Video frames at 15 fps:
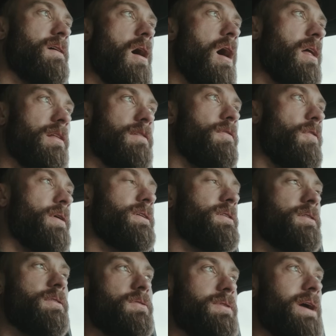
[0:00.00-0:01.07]
olive
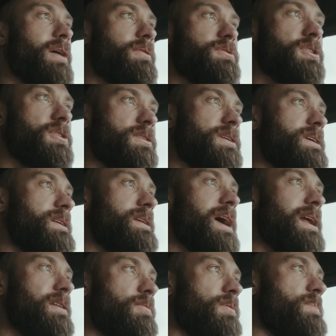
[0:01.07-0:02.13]
oil, ground turkey,
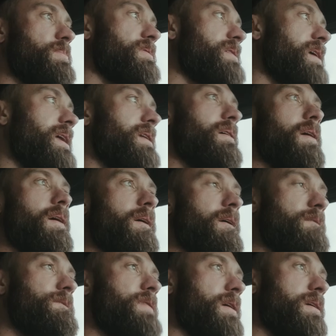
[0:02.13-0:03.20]
ninety-three percent,
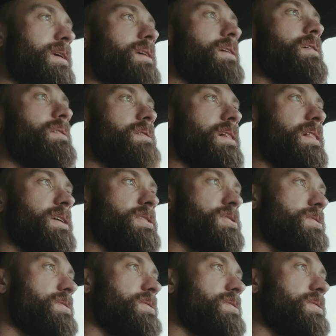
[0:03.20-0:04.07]
fucking delicious.